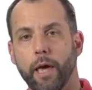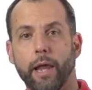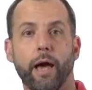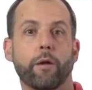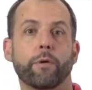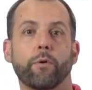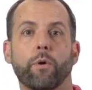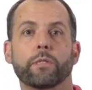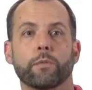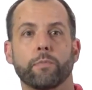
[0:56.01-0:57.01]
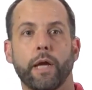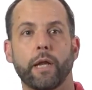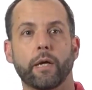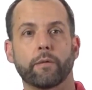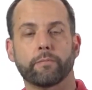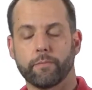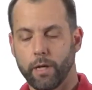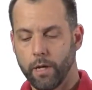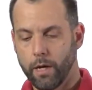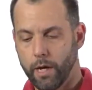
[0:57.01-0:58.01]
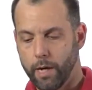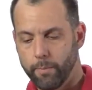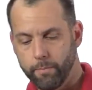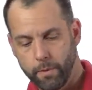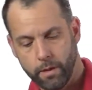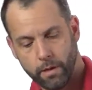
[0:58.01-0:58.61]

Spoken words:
and how to record some data. So